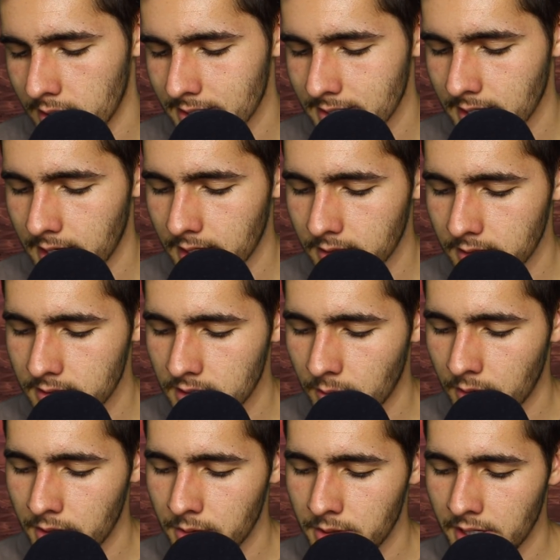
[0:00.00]
is likely
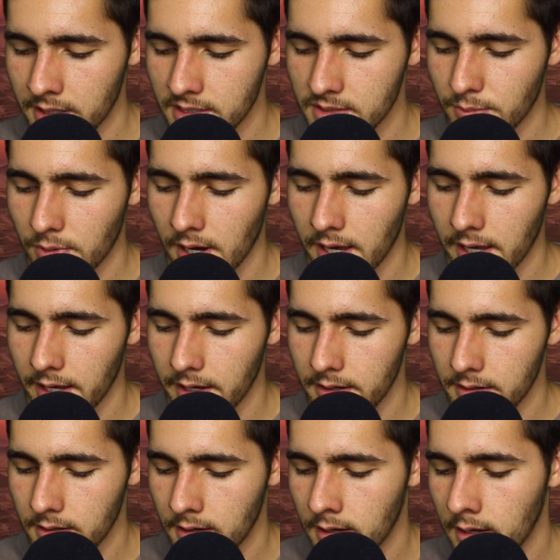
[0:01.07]
someone who takes
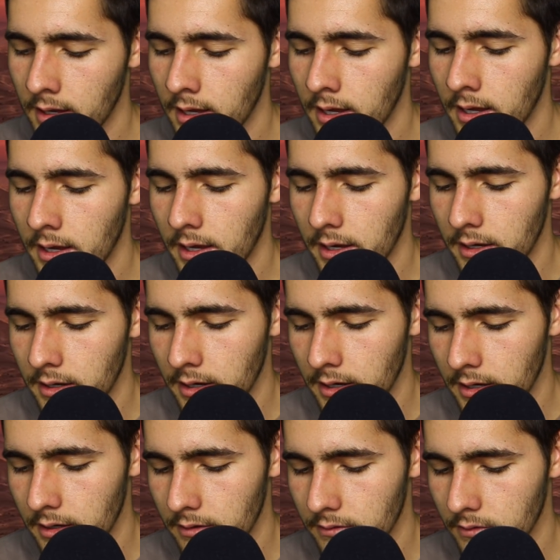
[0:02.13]
pride in
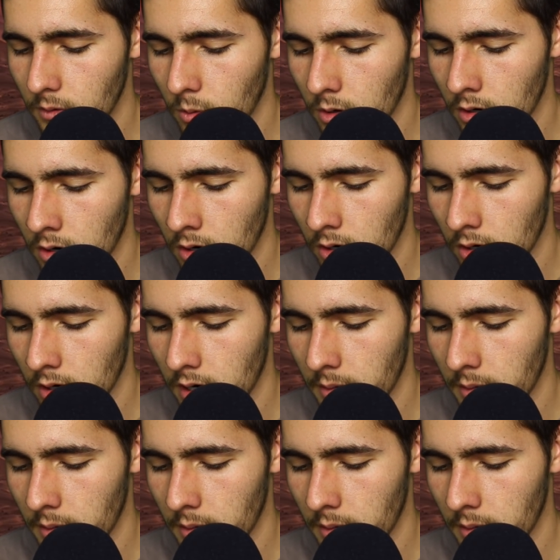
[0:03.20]
his or her